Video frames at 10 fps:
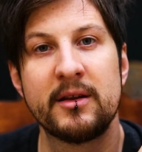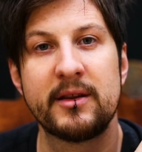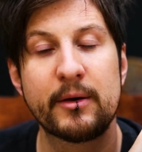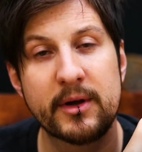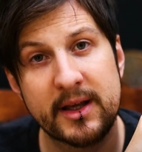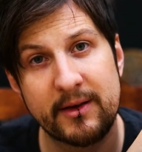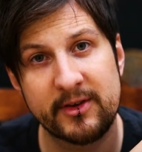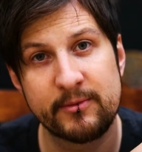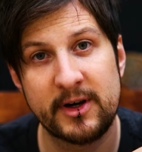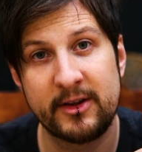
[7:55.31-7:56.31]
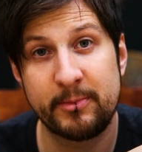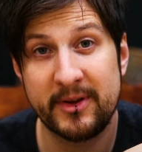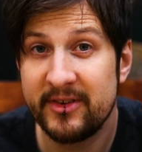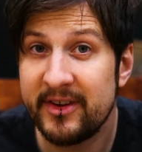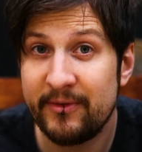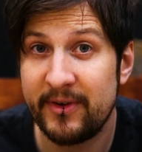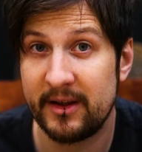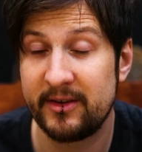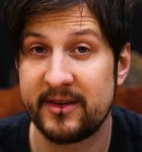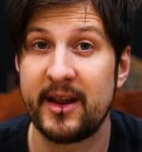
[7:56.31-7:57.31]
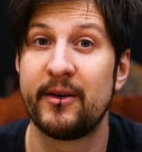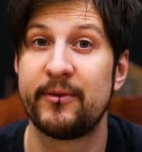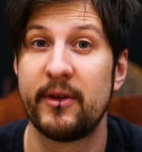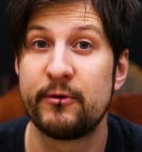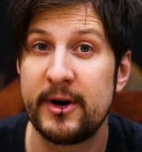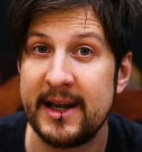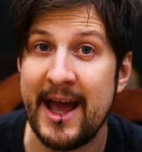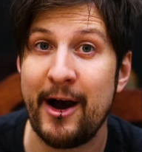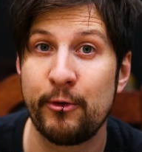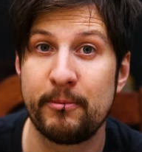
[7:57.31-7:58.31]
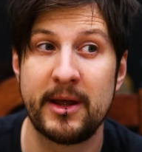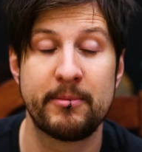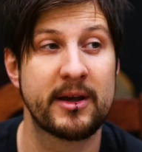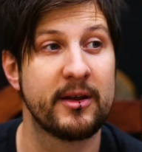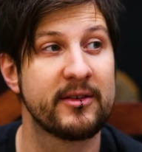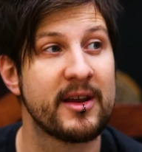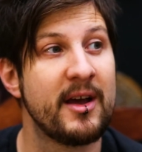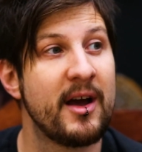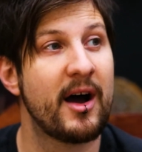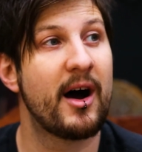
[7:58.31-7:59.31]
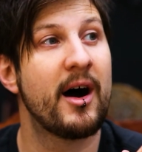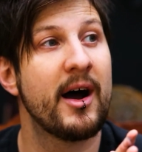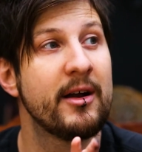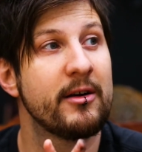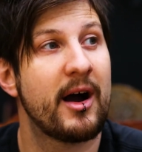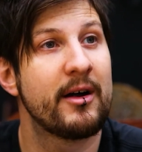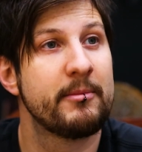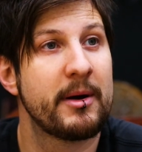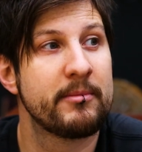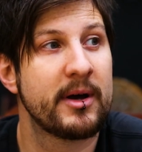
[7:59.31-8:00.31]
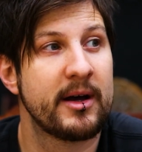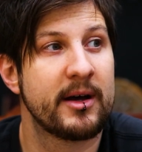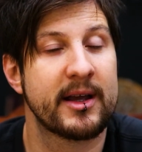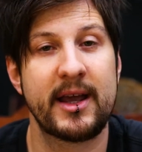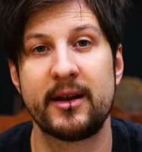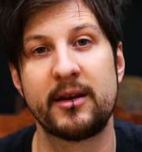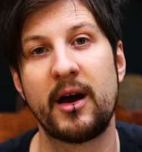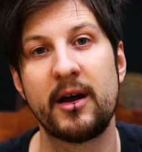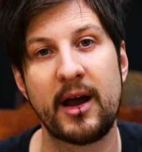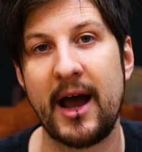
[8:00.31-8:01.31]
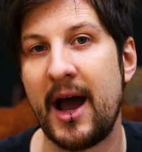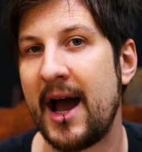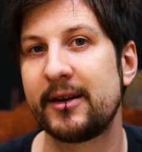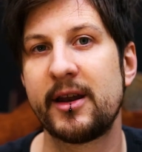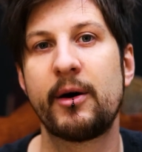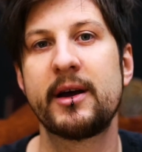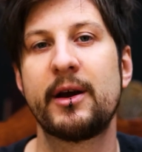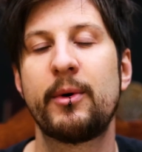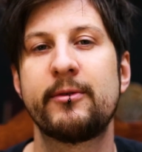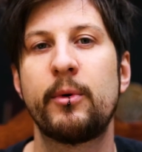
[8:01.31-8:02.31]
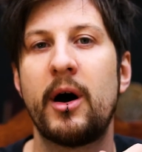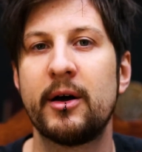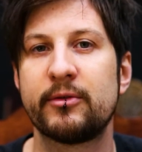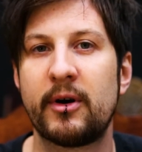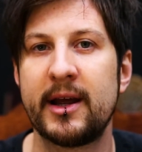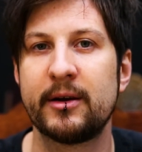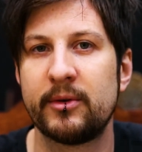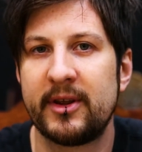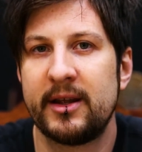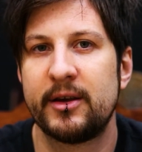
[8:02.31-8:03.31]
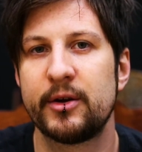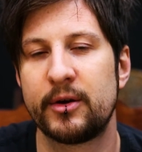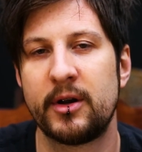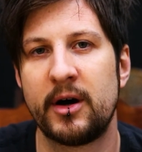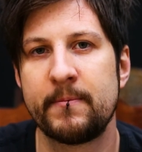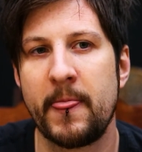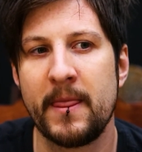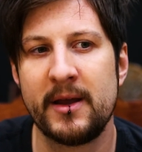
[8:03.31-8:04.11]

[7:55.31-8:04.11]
Now I'm going to give some really specific stuff that really helped me, because I remember, again, I had no idea whether what I was writing was any good or not.